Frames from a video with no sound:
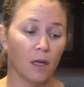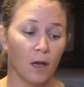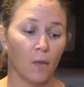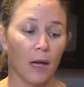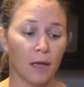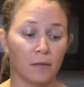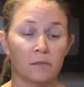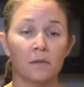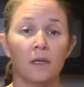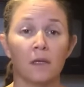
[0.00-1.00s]
Well,
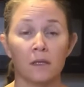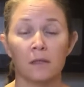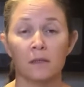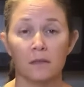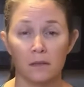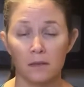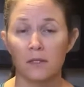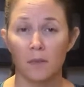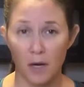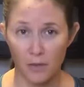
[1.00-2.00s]

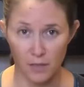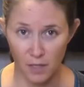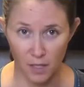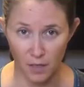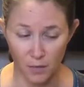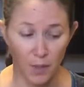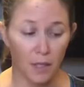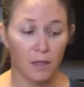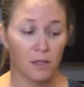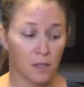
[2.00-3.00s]
tomorrow's the end of the week,
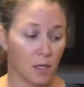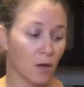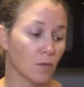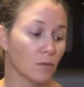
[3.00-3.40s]
so.